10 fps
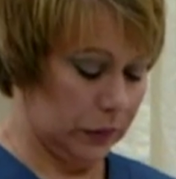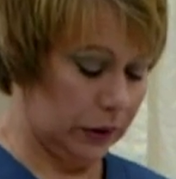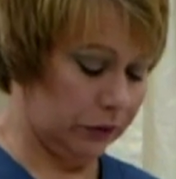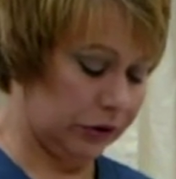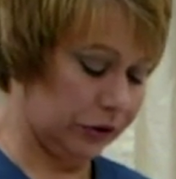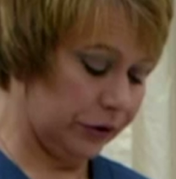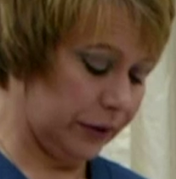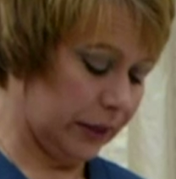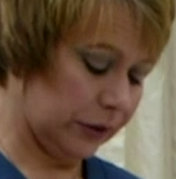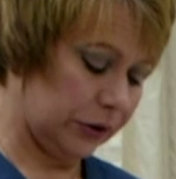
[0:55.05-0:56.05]
I return
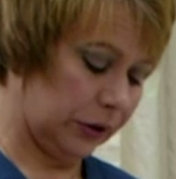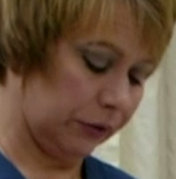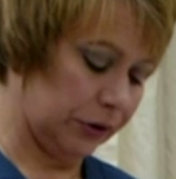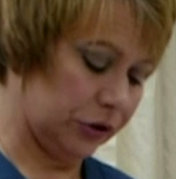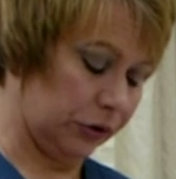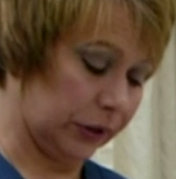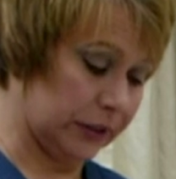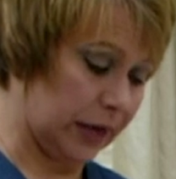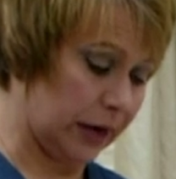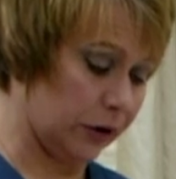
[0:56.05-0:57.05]
that to the original
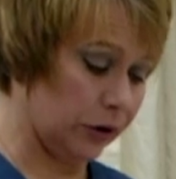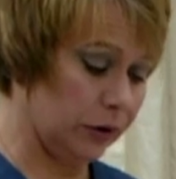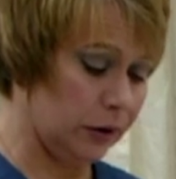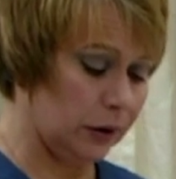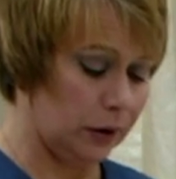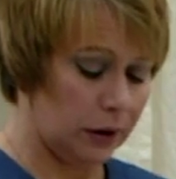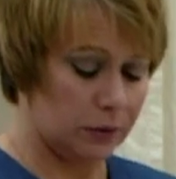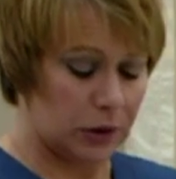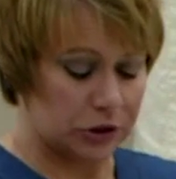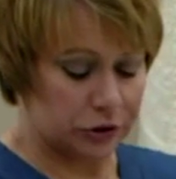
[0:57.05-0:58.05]
container
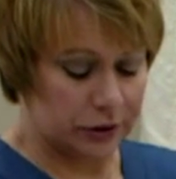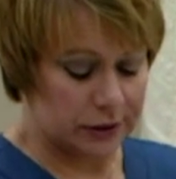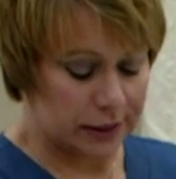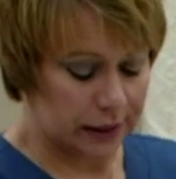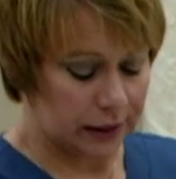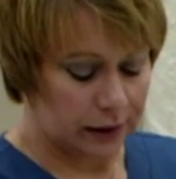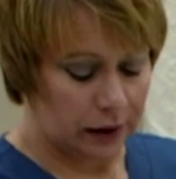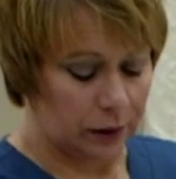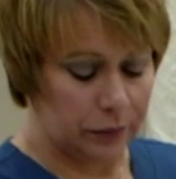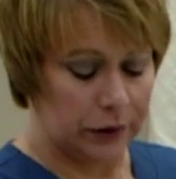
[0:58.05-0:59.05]
and measure the second
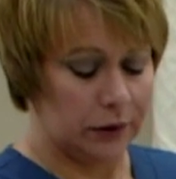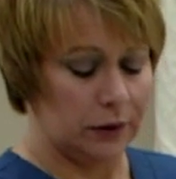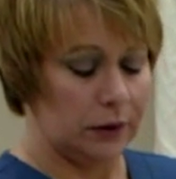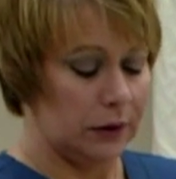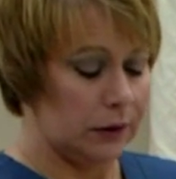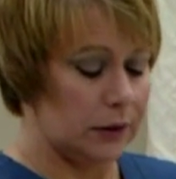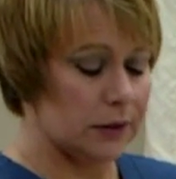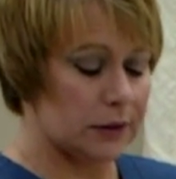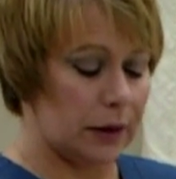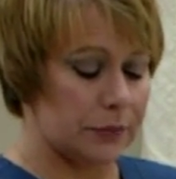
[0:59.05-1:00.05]
cup.
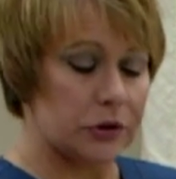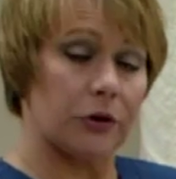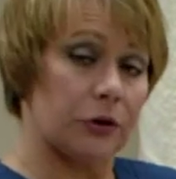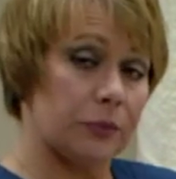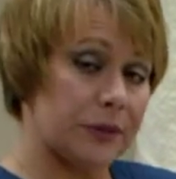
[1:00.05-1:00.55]
This cup started